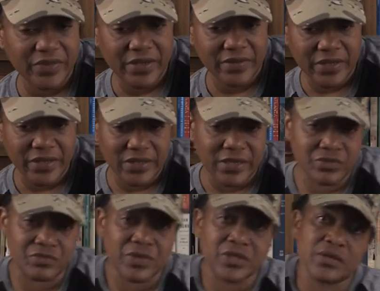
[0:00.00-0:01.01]
I think
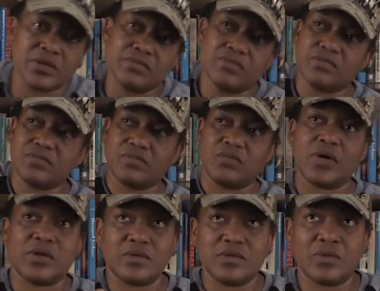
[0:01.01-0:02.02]
that's really
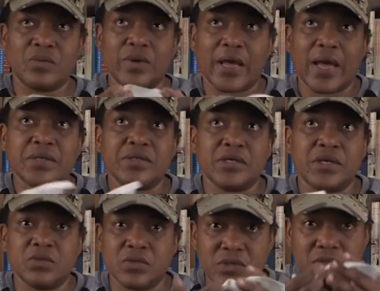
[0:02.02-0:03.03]
what the way I
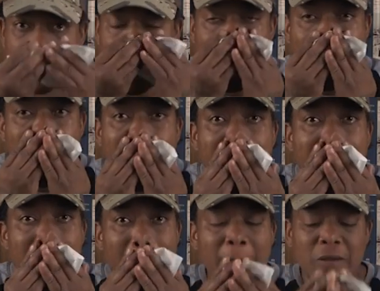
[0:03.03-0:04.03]
took it was,
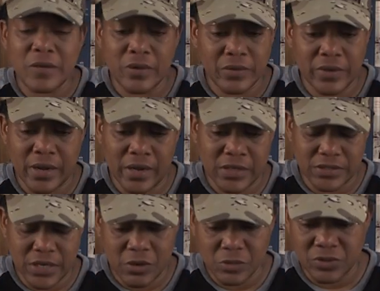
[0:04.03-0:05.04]
you know,
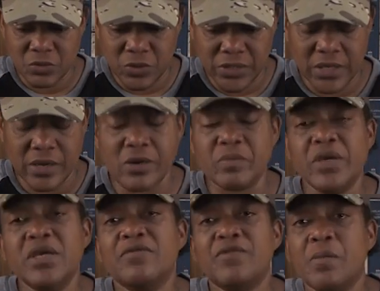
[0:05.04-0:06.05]
gosh, I hope someone can help
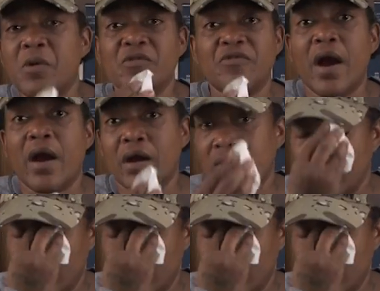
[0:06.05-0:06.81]
me if I'm on fire,